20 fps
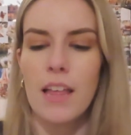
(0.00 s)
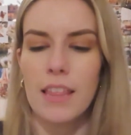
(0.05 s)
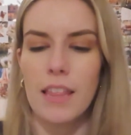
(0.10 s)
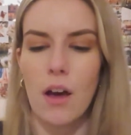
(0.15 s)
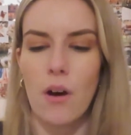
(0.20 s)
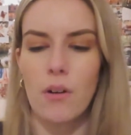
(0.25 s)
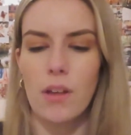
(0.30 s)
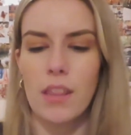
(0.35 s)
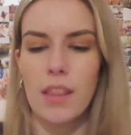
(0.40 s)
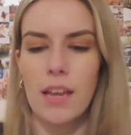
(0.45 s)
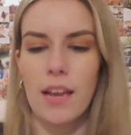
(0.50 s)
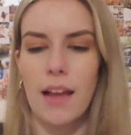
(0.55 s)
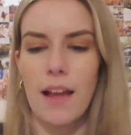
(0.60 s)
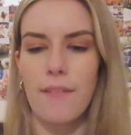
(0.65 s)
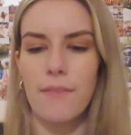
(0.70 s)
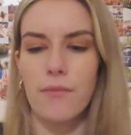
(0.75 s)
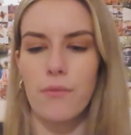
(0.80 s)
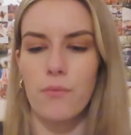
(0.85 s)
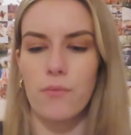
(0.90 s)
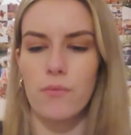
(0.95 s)
The only thing I
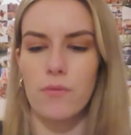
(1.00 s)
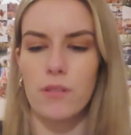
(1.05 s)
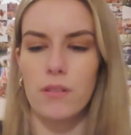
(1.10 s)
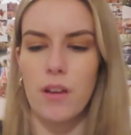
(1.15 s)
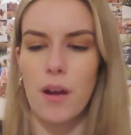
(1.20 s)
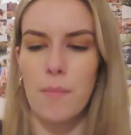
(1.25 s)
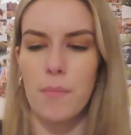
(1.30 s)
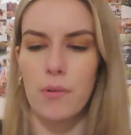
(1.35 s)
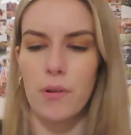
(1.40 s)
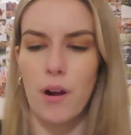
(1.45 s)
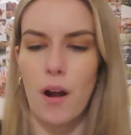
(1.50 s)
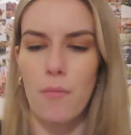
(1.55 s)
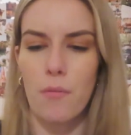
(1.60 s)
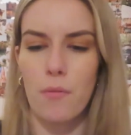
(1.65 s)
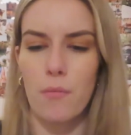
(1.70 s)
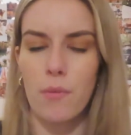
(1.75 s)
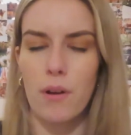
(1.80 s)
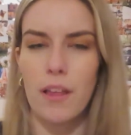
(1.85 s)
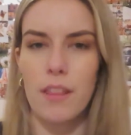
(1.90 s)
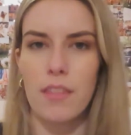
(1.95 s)
have a
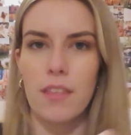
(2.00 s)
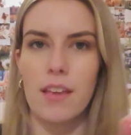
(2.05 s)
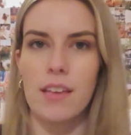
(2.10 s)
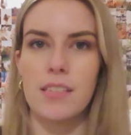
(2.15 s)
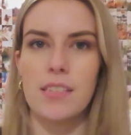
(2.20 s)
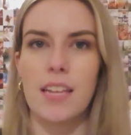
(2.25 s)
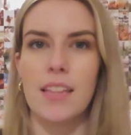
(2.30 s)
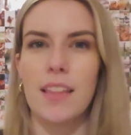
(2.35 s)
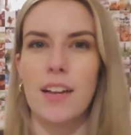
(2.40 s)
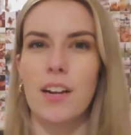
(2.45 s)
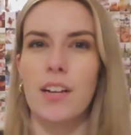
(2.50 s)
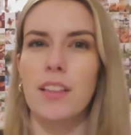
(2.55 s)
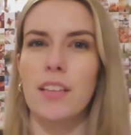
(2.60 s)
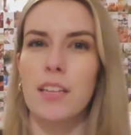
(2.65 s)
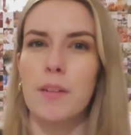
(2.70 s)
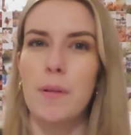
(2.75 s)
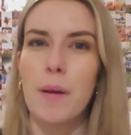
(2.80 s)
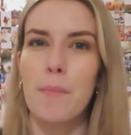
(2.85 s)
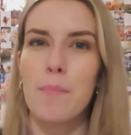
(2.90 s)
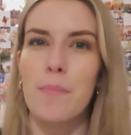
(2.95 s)
problem with is that they're a
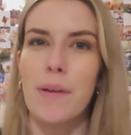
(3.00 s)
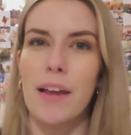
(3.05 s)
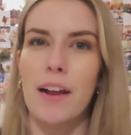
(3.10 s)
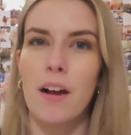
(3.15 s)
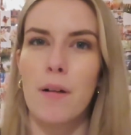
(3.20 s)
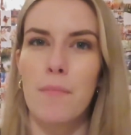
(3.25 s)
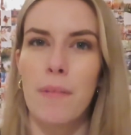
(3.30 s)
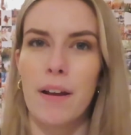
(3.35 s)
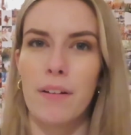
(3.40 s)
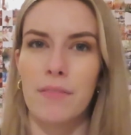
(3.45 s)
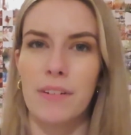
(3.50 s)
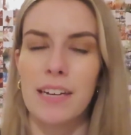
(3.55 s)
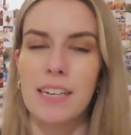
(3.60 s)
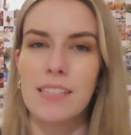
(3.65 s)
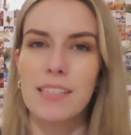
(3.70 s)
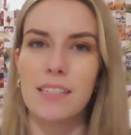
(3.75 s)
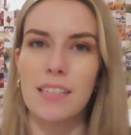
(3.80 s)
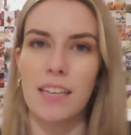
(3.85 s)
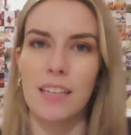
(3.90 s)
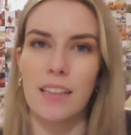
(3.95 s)
little bit big on my
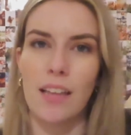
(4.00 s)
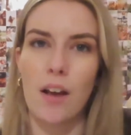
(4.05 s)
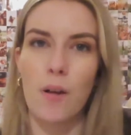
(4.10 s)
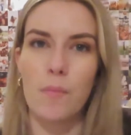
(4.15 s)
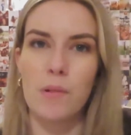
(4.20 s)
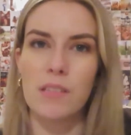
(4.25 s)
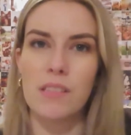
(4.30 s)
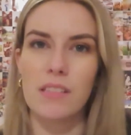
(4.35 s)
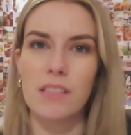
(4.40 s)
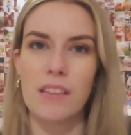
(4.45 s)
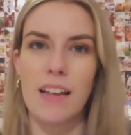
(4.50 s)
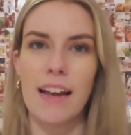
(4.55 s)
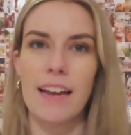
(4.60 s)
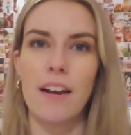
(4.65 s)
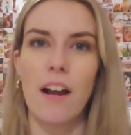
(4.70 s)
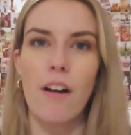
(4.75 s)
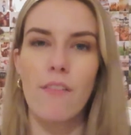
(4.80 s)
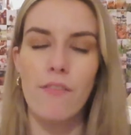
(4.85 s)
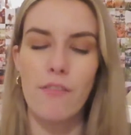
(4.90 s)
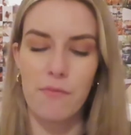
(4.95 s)
wrists, like they almost
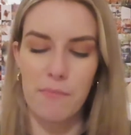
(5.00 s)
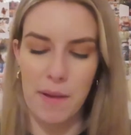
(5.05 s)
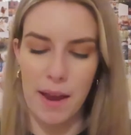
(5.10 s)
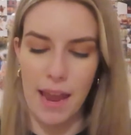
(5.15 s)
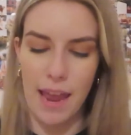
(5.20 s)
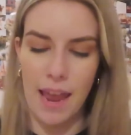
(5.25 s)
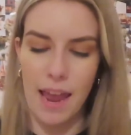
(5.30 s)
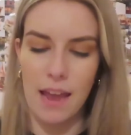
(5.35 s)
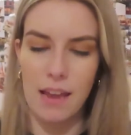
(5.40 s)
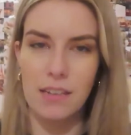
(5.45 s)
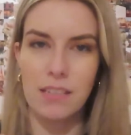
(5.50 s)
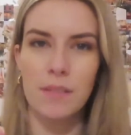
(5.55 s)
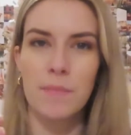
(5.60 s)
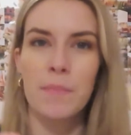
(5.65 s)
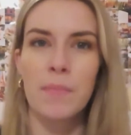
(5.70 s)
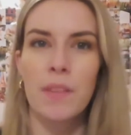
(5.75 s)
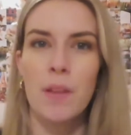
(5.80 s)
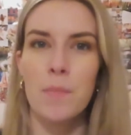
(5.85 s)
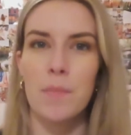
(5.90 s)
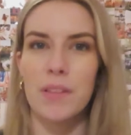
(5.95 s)
slide off of my hand,
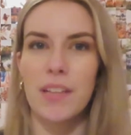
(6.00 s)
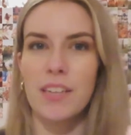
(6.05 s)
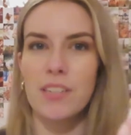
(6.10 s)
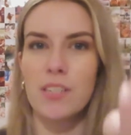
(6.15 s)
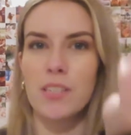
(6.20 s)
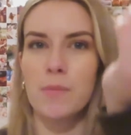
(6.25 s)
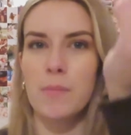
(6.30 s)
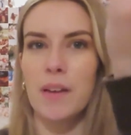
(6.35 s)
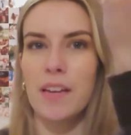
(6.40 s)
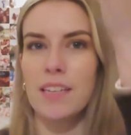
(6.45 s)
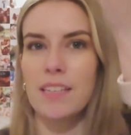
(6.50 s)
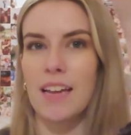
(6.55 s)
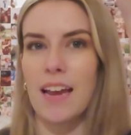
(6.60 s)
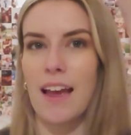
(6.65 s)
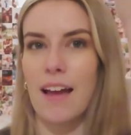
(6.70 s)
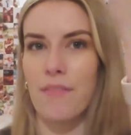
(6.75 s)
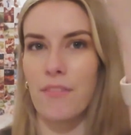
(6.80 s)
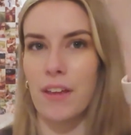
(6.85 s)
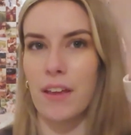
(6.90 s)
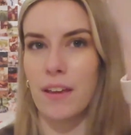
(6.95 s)
but that's just because
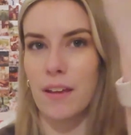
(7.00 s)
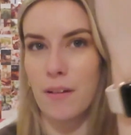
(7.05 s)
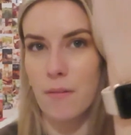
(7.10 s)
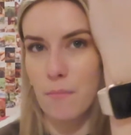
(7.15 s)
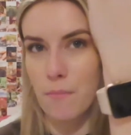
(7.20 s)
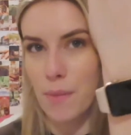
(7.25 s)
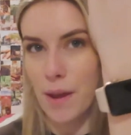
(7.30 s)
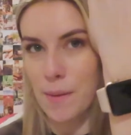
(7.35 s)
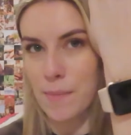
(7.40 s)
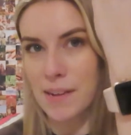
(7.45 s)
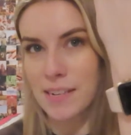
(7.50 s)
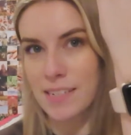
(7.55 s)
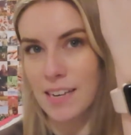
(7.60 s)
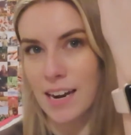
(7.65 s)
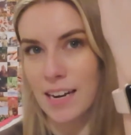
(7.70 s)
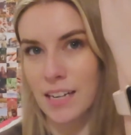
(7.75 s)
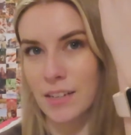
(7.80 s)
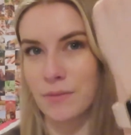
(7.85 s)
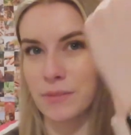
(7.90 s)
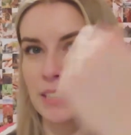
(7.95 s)
I have like baby
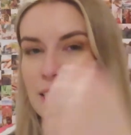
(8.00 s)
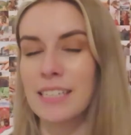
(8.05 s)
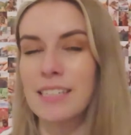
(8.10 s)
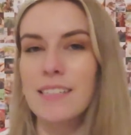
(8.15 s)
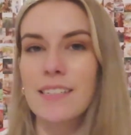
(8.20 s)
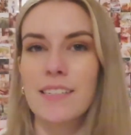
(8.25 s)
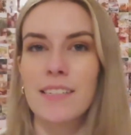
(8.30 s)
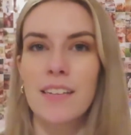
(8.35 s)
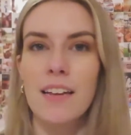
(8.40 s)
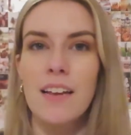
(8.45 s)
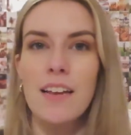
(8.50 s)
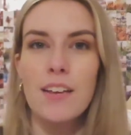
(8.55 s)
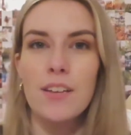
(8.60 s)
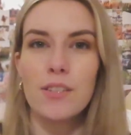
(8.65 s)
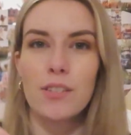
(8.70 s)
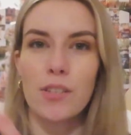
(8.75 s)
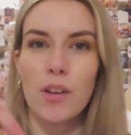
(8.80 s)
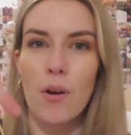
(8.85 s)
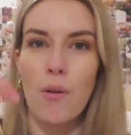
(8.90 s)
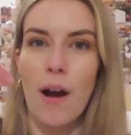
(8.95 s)
tiny wrists,
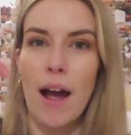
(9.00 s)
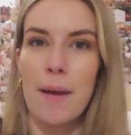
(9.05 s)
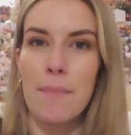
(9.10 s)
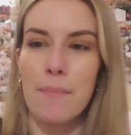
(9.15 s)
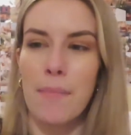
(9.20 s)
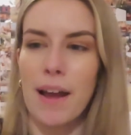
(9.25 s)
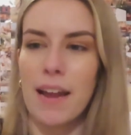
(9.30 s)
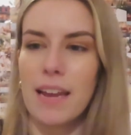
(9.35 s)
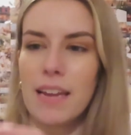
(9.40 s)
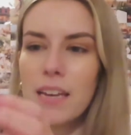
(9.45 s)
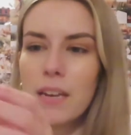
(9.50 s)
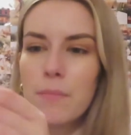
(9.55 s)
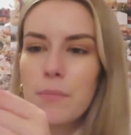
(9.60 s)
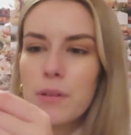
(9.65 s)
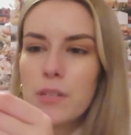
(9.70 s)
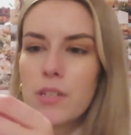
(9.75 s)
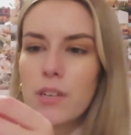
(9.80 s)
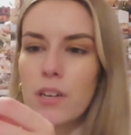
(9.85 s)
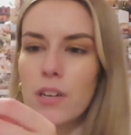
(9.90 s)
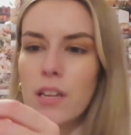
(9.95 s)
so I might end up
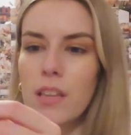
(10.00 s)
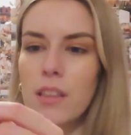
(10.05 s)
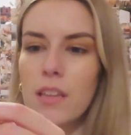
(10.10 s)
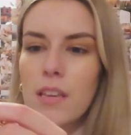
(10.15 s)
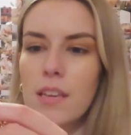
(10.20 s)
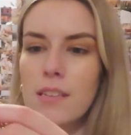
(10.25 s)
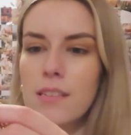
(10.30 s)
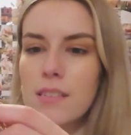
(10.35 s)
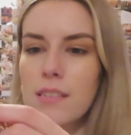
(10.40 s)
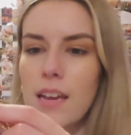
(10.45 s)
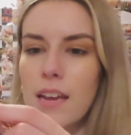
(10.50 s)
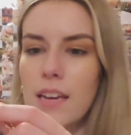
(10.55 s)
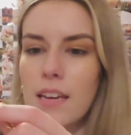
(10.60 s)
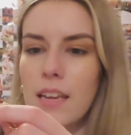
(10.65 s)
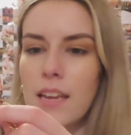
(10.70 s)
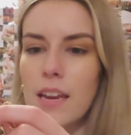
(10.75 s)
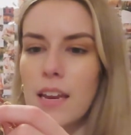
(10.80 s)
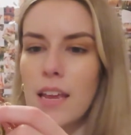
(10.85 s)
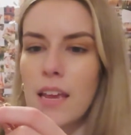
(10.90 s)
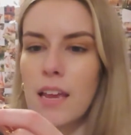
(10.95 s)
returning these
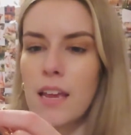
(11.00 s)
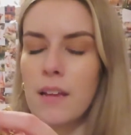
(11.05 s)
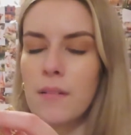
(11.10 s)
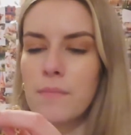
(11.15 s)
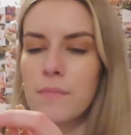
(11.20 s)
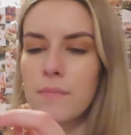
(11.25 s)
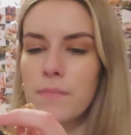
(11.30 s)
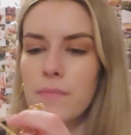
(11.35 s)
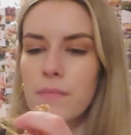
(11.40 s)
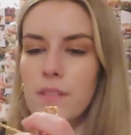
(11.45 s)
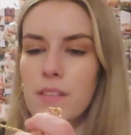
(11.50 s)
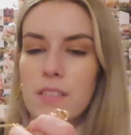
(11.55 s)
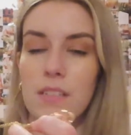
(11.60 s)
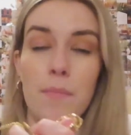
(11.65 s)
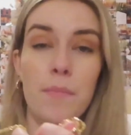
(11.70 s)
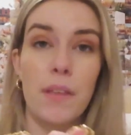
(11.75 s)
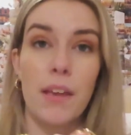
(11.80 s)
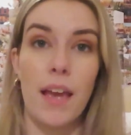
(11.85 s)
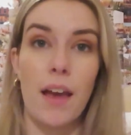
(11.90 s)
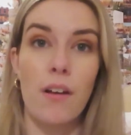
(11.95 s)
and getting
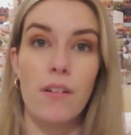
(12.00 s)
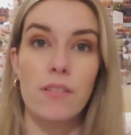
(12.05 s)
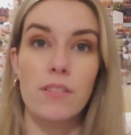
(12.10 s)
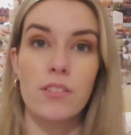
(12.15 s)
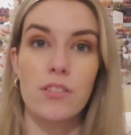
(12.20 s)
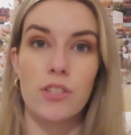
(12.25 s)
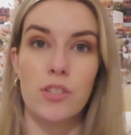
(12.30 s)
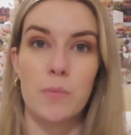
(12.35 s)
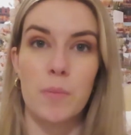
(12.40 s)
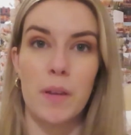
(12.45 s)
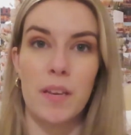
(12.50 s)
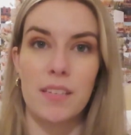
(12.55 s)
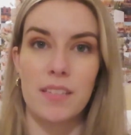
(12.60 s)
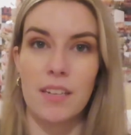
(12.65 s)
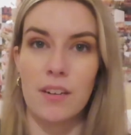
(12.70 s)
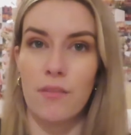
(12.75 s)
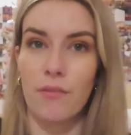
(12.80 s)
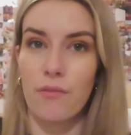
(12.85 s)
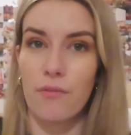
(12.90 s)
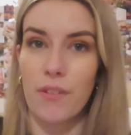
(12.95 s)
something else just
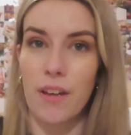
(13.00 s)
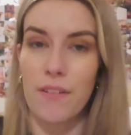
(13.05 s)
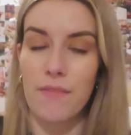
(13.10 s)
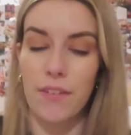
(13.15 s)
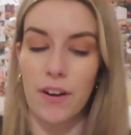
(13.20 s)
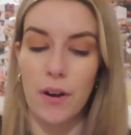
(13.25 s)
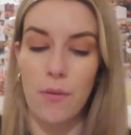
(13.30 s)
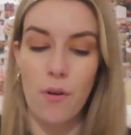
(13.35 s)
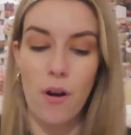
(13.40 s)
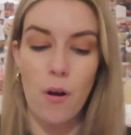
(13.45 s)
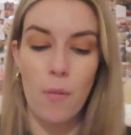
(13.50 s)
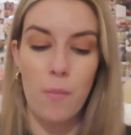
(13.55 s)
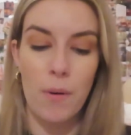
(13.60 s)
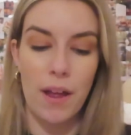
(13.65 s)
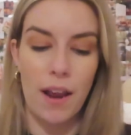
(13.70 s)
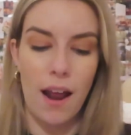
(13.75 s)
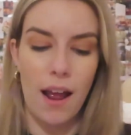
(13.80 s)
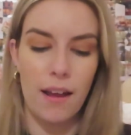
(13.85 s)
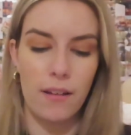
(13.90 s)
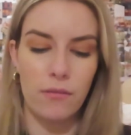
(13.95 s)
because they don't fit very well,
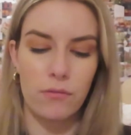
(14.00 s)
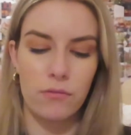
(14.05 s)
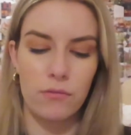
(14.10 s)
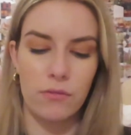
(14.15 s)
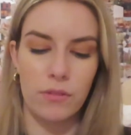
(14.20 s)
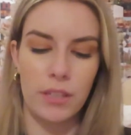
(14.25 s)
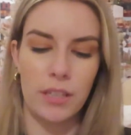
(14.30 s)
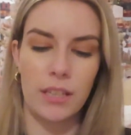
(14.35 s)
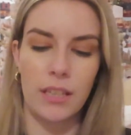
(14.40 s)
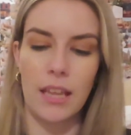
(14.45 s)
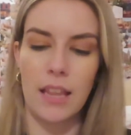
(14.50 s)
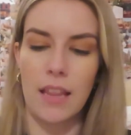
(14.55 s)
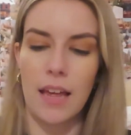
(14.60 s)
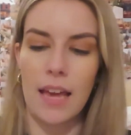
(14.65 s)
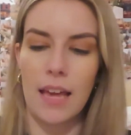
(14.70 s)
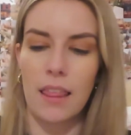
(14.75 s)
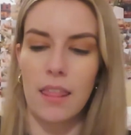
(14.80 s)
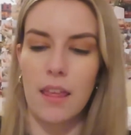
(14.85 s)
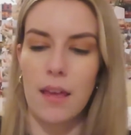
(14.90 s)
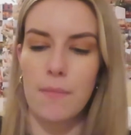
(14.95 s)
but I really
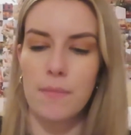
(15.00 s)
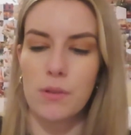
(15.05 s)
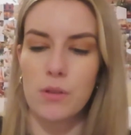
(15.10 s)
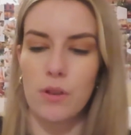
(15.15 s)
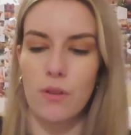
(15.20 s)
like them.